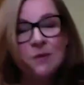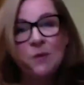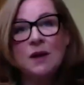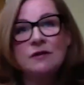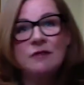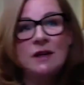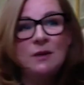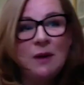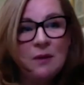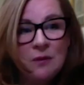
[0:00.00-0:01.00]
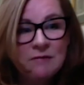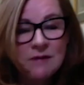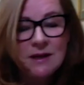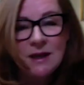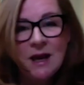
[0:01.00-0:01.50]
worked really well. We're
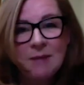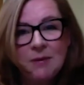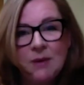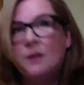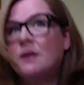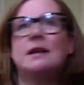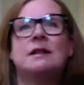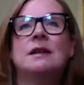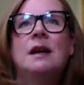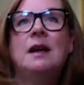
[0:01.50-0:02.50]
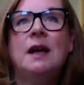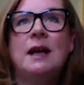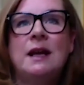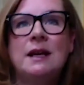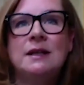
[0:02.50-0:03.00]
really happy with it.
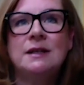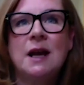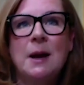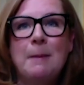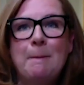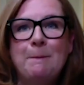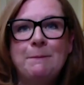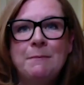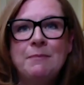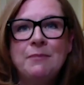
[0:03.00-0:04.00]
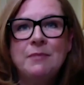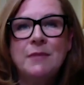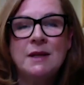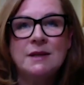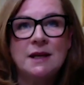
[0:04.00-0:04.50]

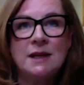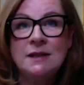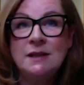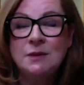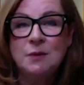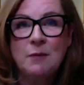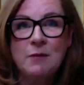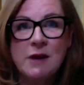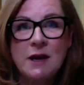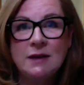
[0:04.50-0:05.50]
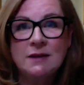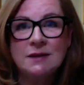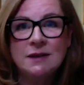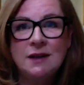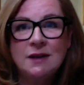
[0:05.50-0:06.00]
It's easy to operate.
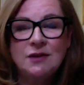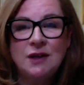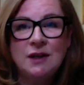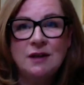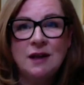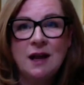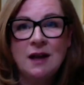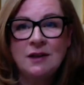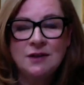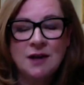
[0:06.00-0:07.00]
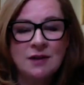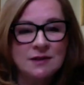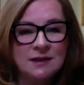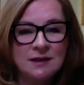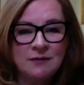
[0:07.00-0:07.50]
She can
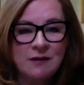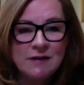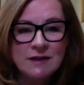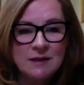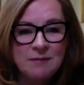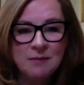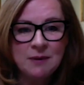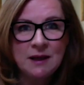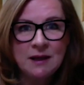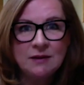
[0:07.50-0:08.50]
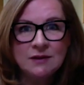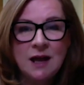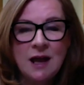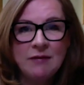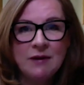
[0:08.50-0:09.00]
adjust it very simply to
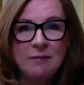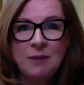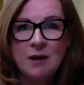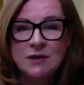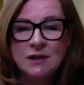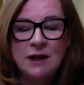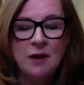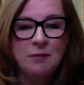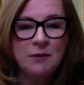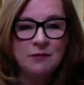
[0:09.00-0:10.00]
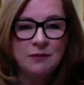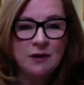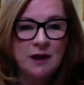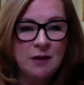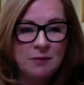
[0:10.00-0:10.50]
have it partially open,
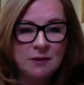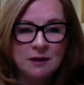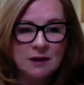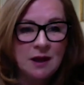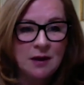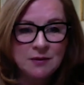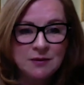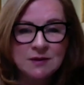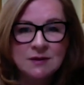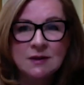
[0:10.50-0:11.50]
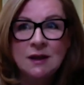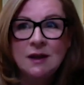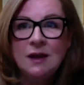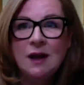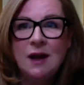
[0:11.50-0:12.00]
fully open, closed,
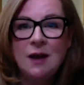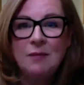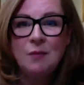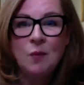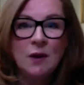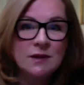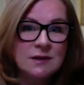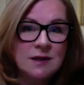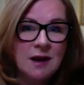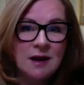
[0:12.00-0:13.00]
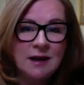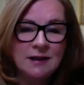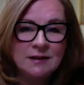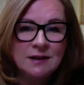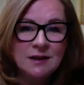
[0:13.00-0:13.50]
one
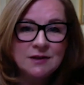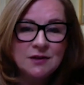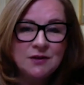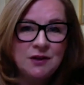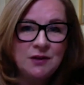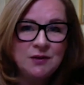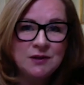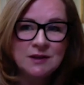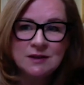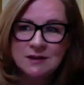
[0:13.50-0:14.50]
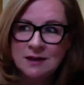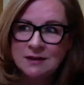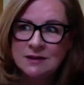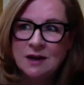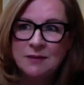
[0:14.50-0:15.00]
side. So she uses
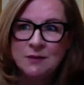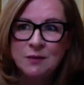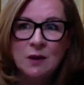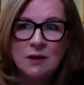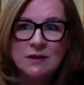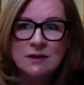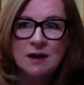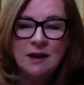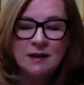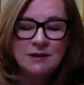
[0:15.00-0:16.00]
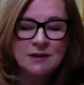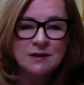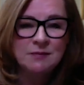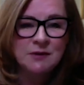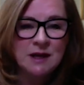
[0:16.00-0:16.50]
at times one side just
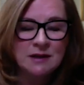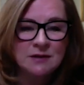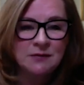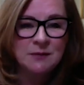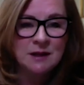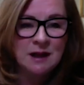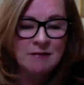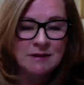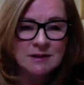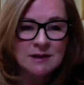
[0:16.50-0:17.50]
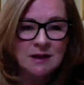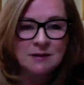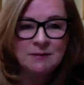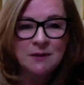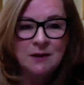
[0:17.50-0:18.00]
to protect her from the glare of the
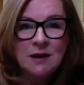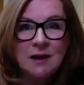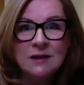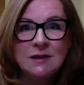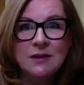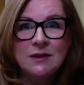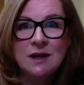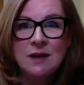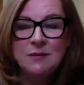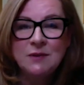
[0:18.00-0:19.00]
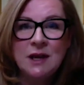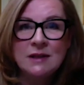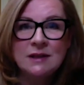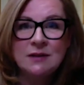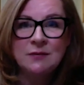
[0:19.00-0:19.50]
sun. At other times, she
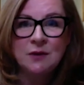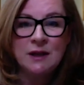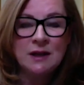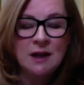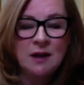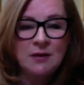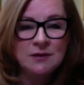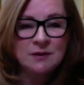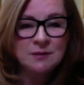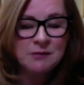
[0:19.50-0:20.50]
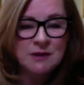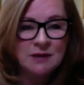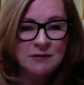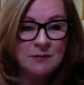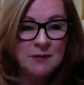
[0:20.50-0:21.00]
has it fully closed to
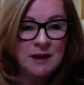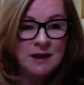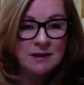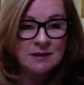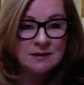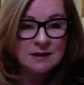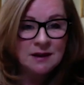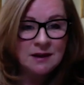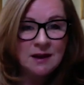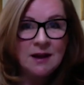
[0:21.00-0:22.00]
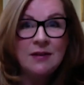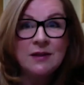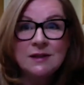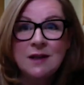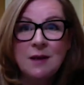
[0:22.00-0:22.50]
protect from the heat. In
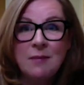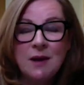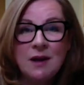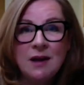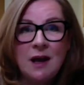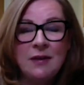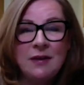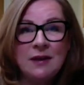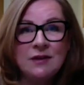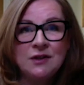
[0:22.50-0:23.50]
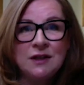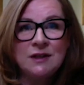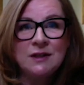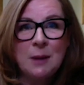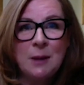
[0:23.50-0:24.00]
the summer, I think she'd